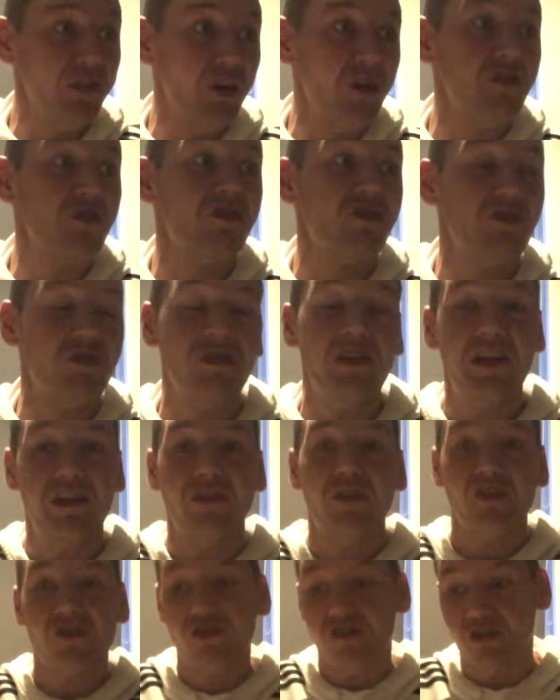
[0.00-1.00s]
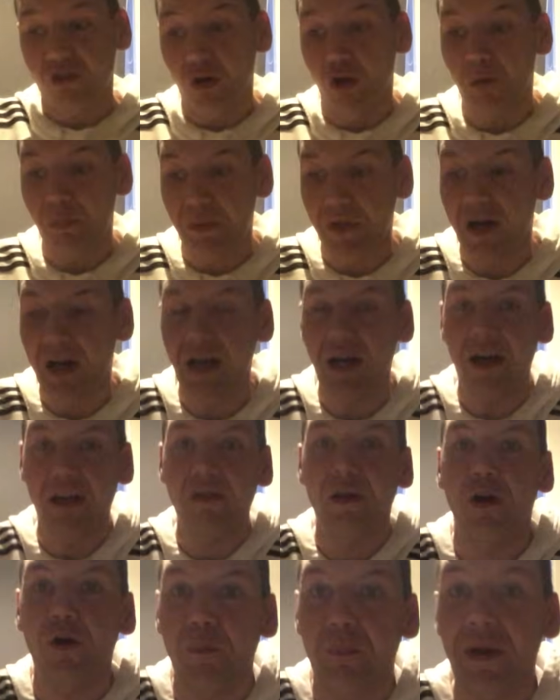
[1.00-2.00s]
does stop that a
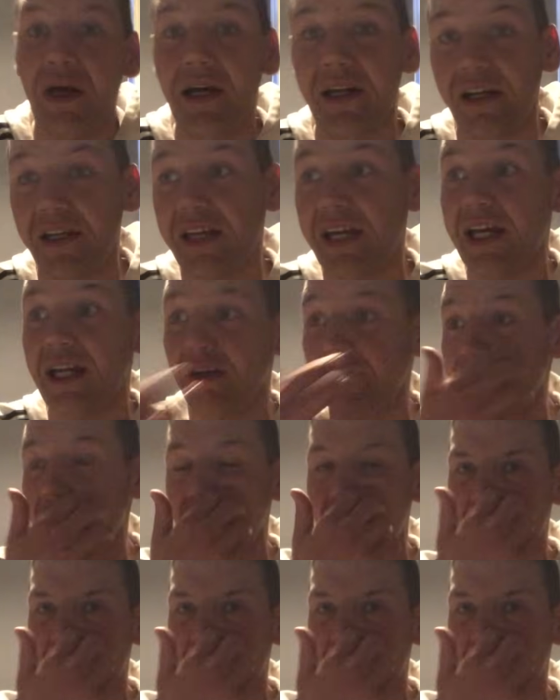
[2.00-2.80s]
little bit. And again, I've